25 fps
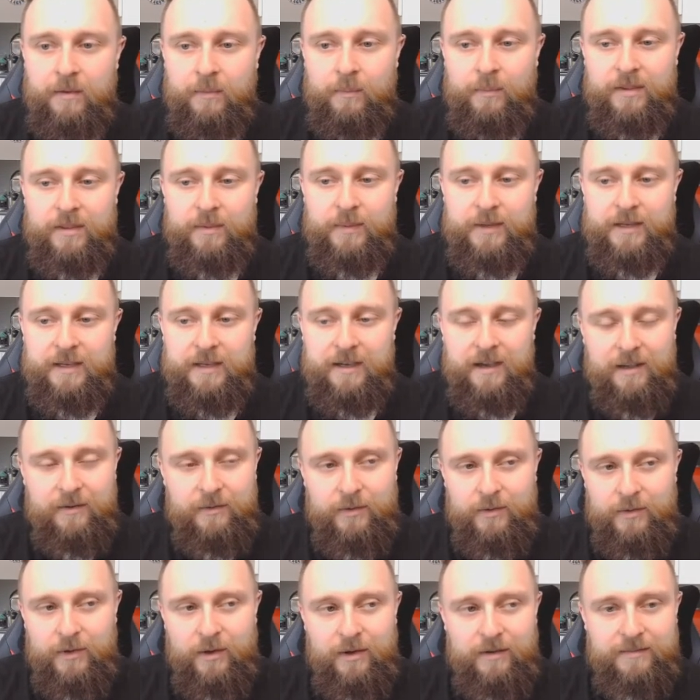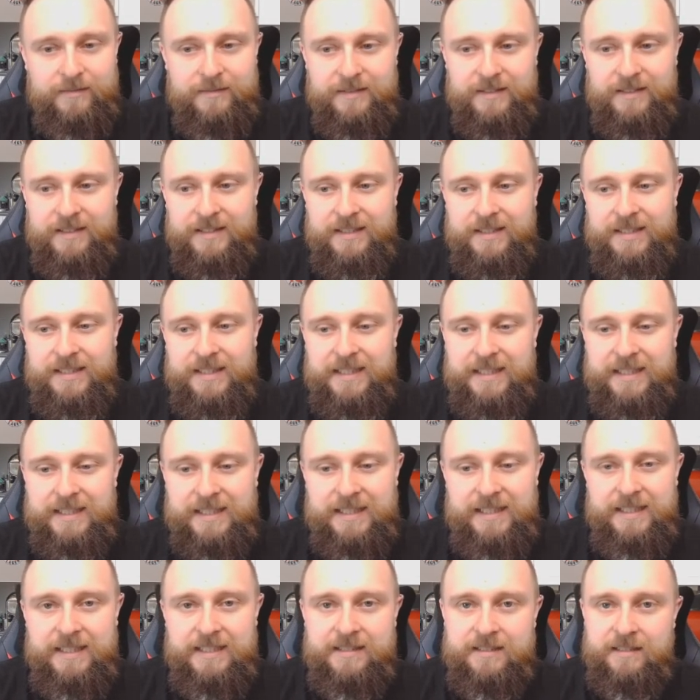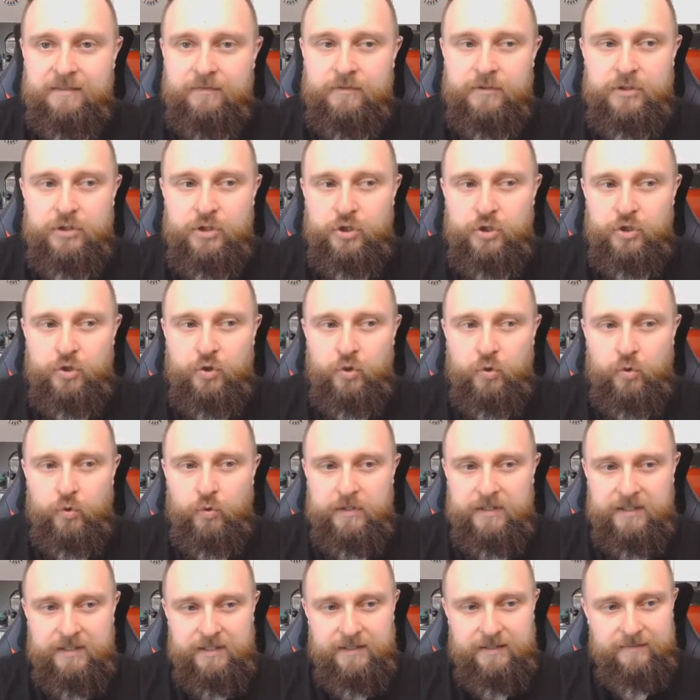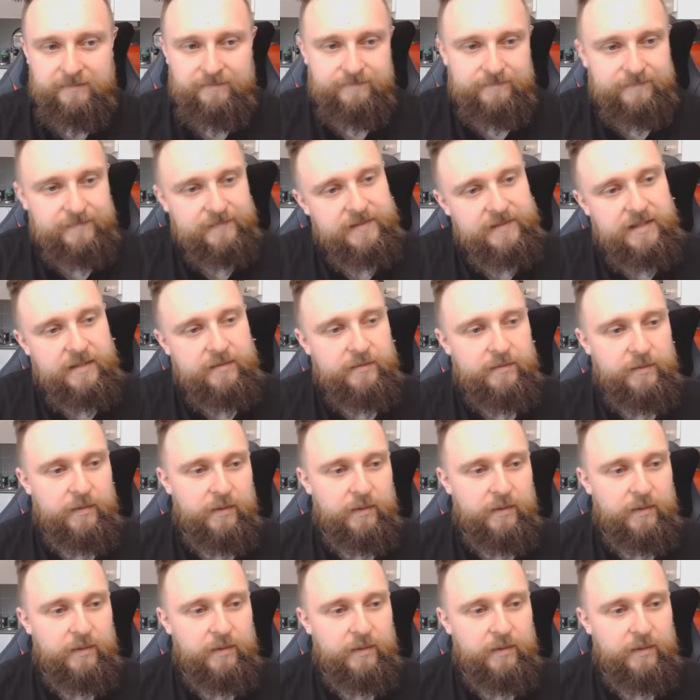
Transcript: Whether we can or not is a different story. Seems